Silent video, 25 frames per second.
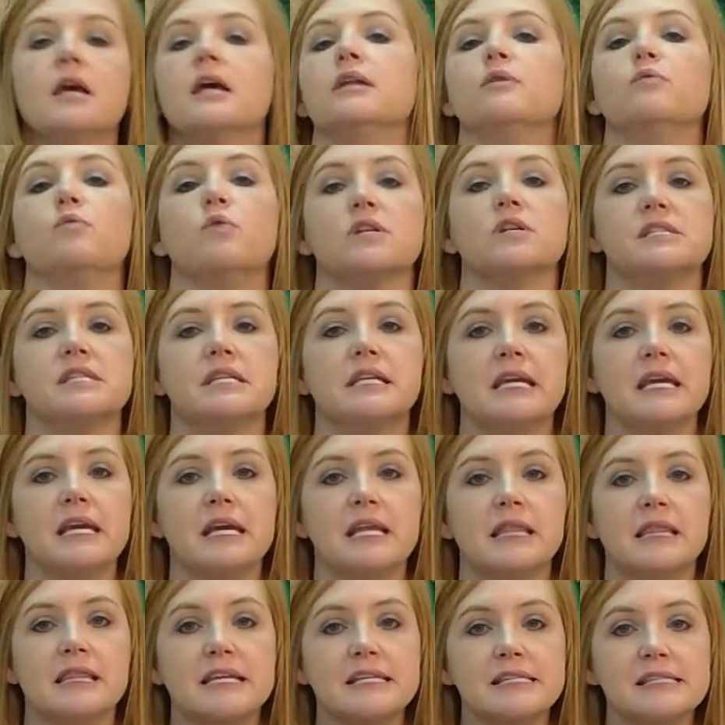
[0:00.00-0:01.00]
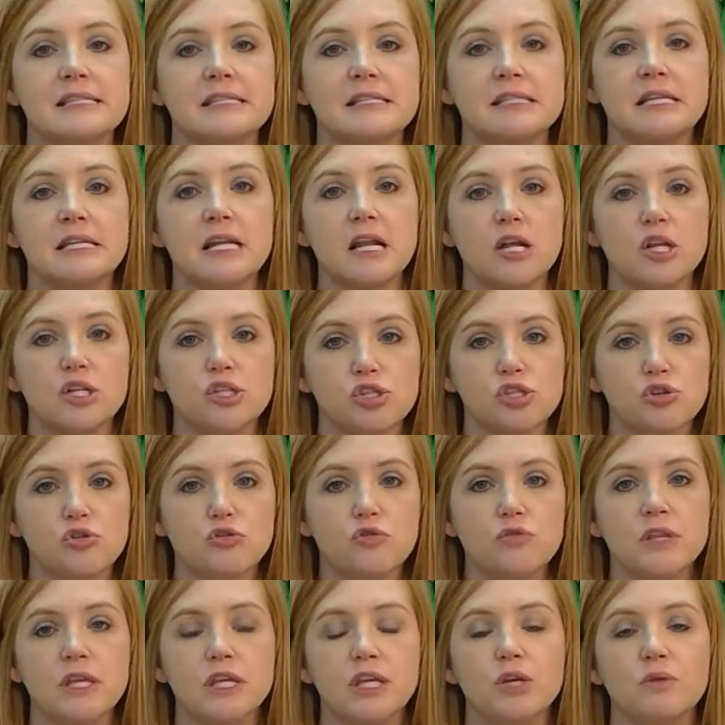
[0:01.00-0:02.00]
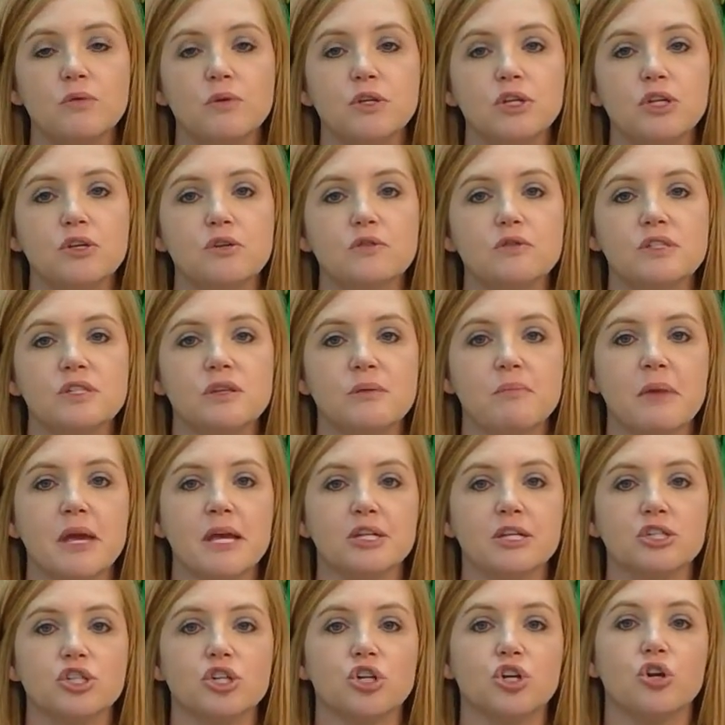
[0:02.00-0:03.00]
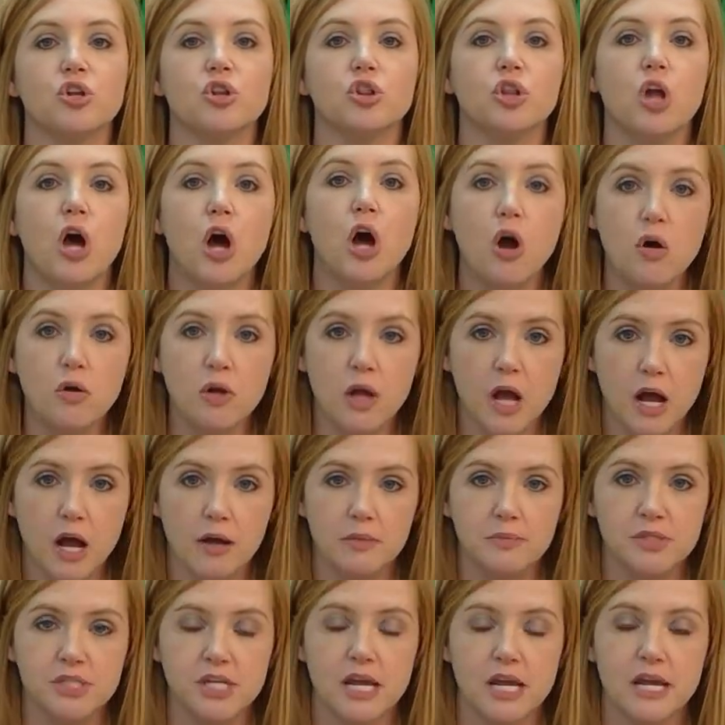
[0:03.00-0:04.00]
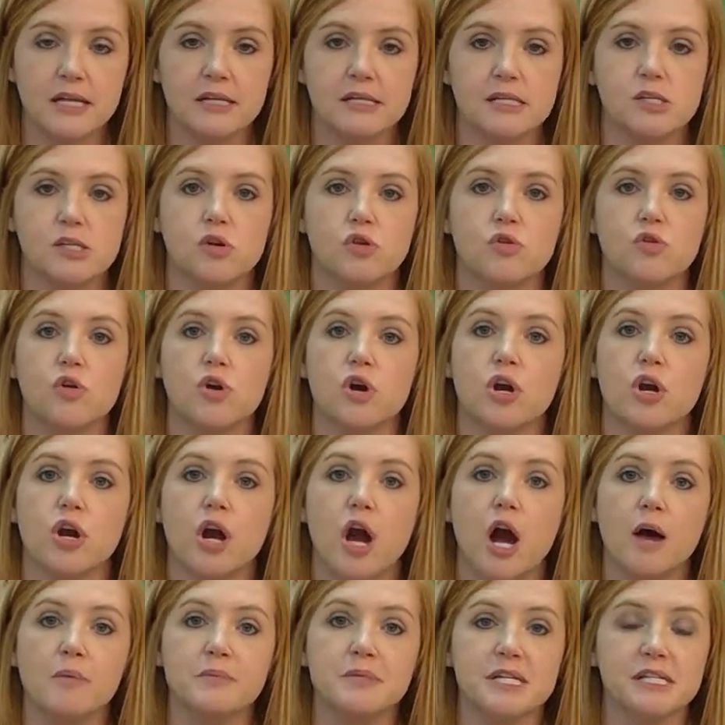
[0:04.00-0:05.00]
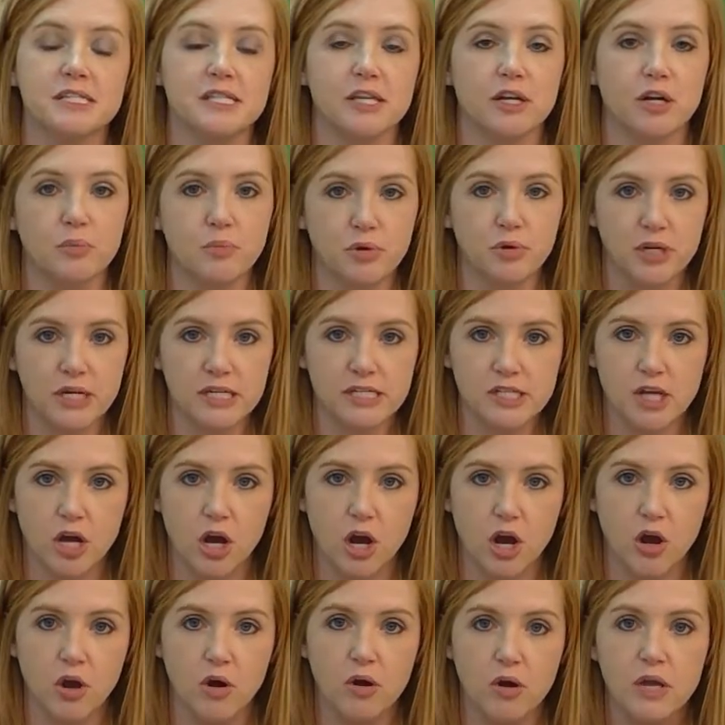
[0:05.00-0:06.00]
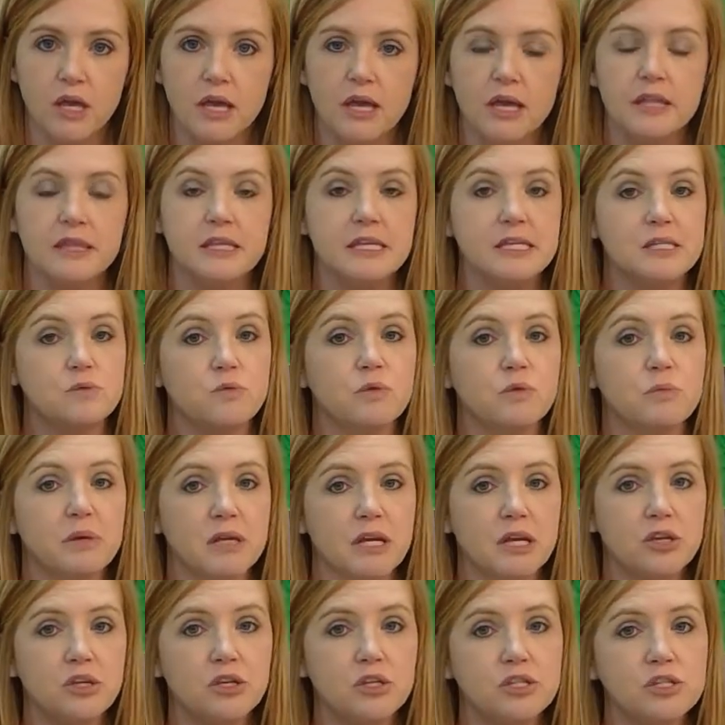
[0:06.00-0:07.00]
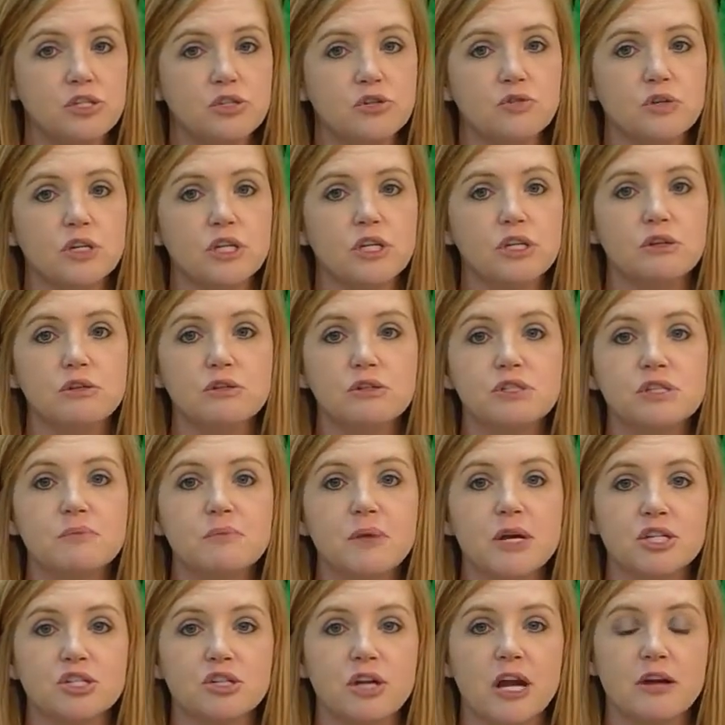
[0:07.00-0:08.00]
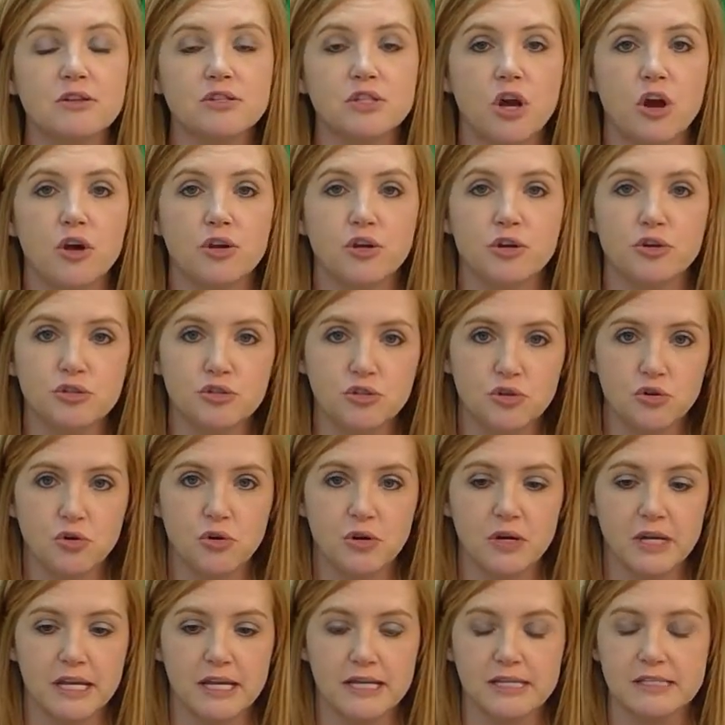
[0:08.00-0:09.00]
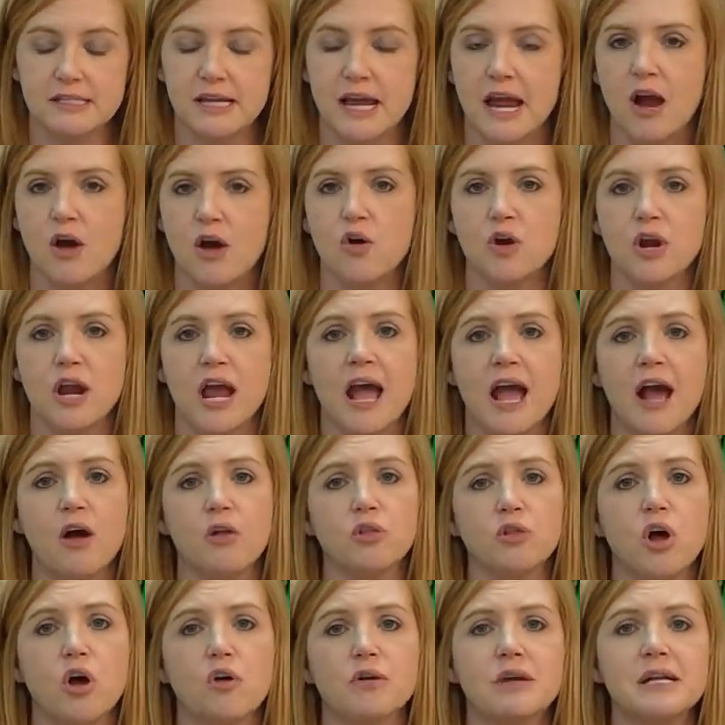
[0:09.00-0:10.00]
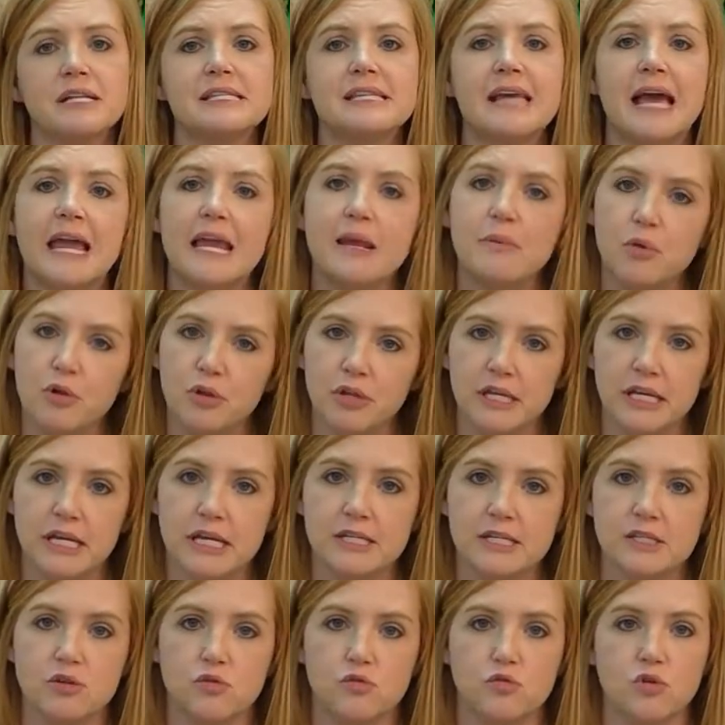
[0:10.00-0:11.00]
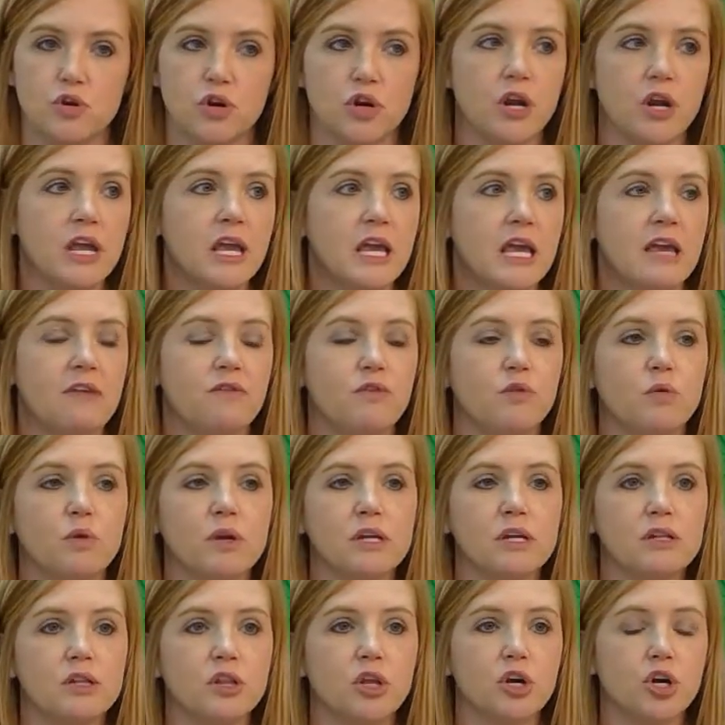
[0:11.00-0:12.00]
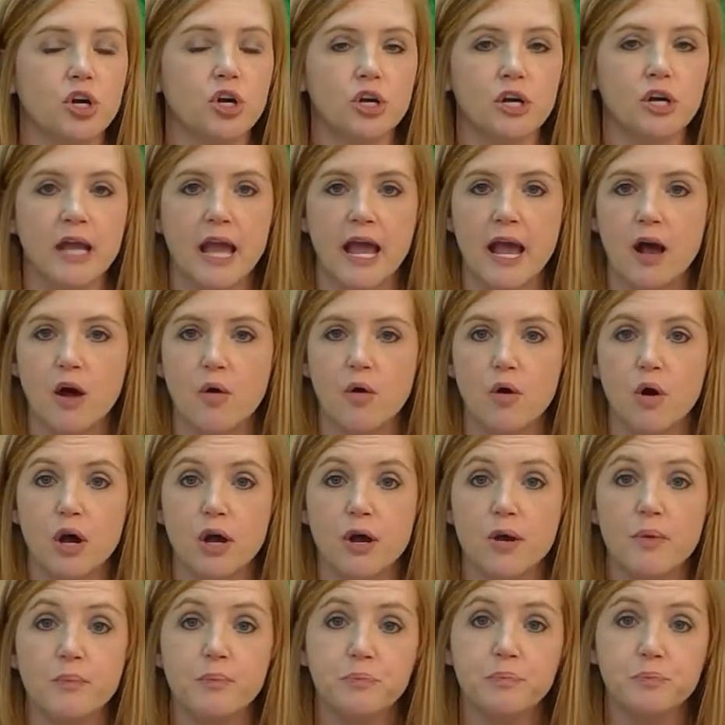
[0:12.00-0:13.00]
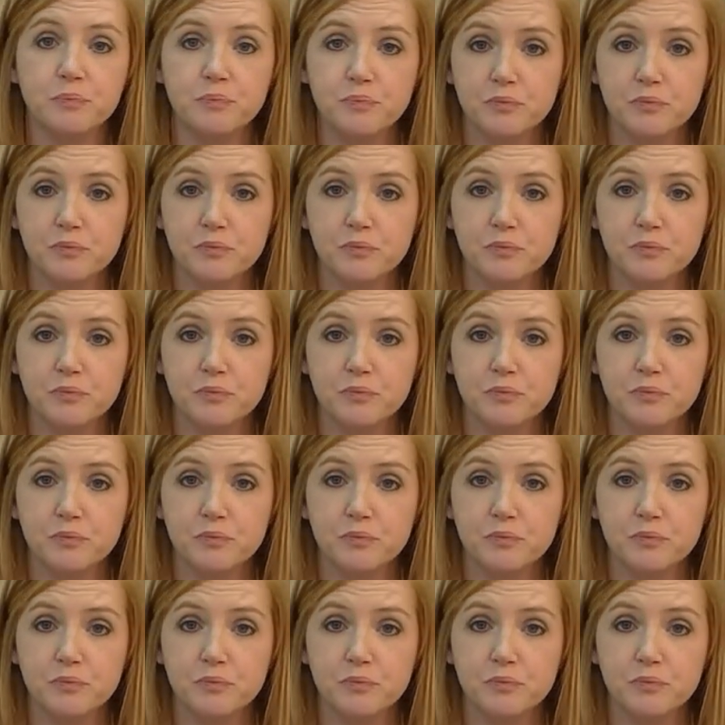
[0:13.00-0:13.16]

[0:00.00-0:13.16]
Once again, this is a tool that you would use to measure long objects or objects that are pretty tall. This would be a good tool to use to measure how tall your door is or how long a table is, or if you want to learn how